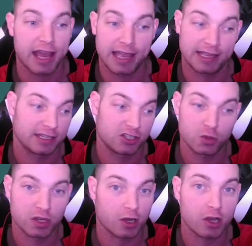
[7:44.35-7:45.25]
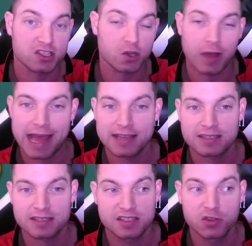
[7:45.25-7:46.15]
And you can also
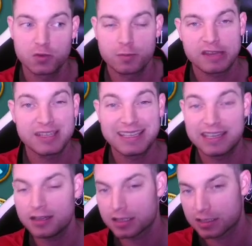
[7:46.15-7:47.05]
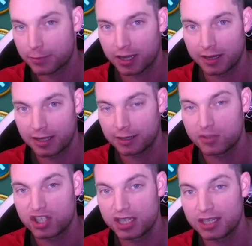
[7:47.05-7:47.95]
ask to maybe get a spot in
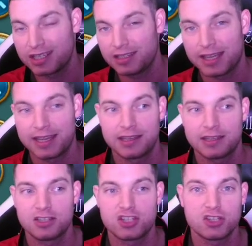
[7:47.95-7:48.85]
MGE and